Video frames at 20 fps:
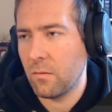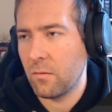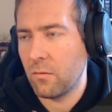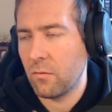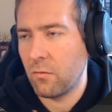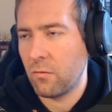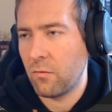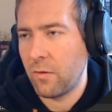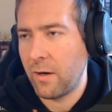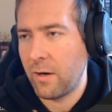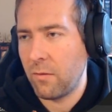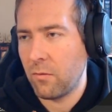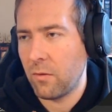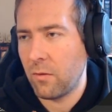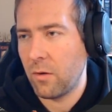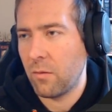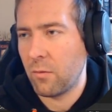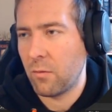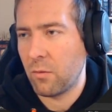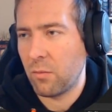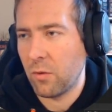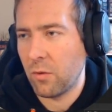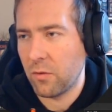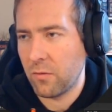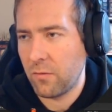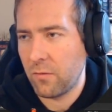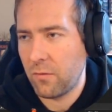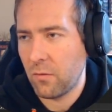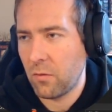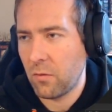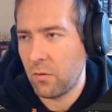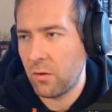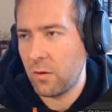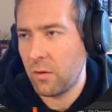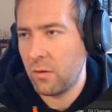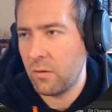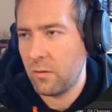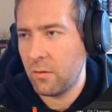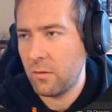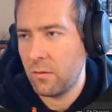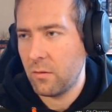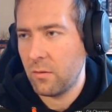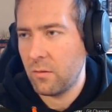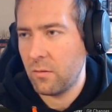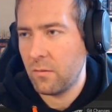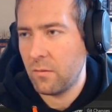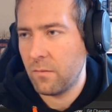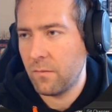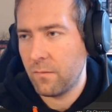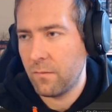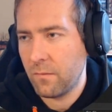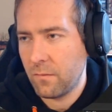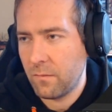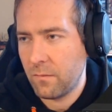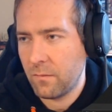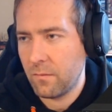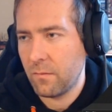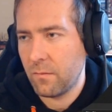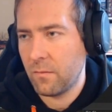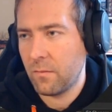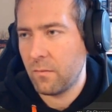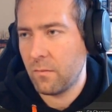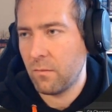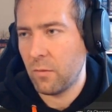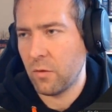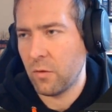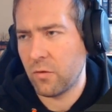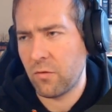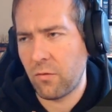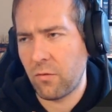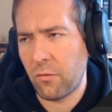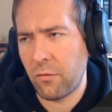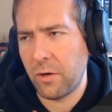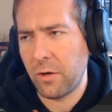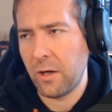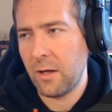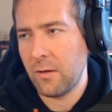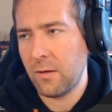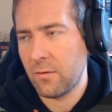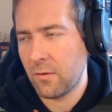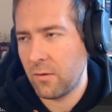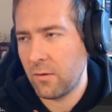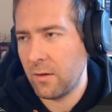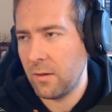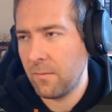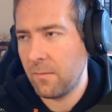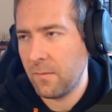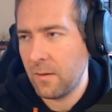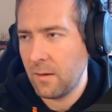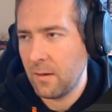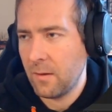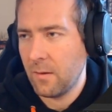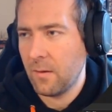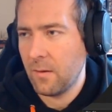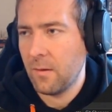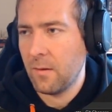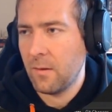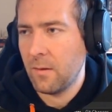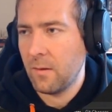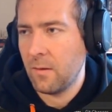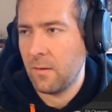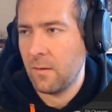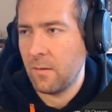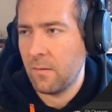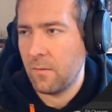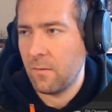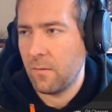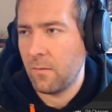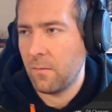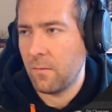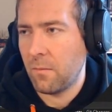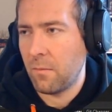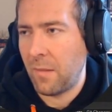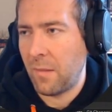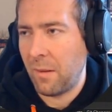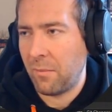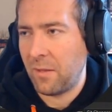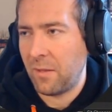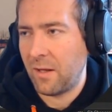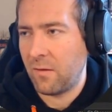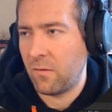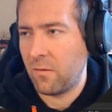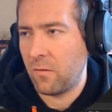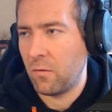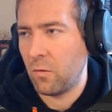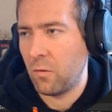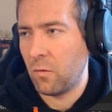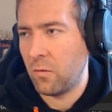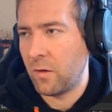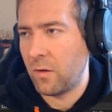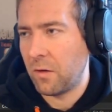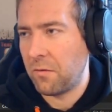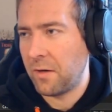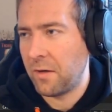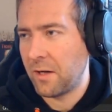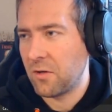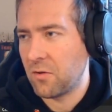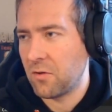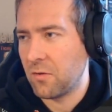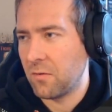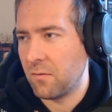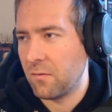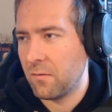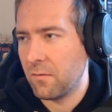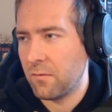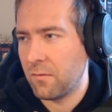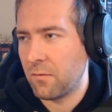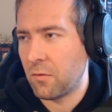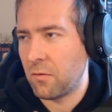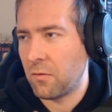round number +4, +3, sorry. Map that to direction for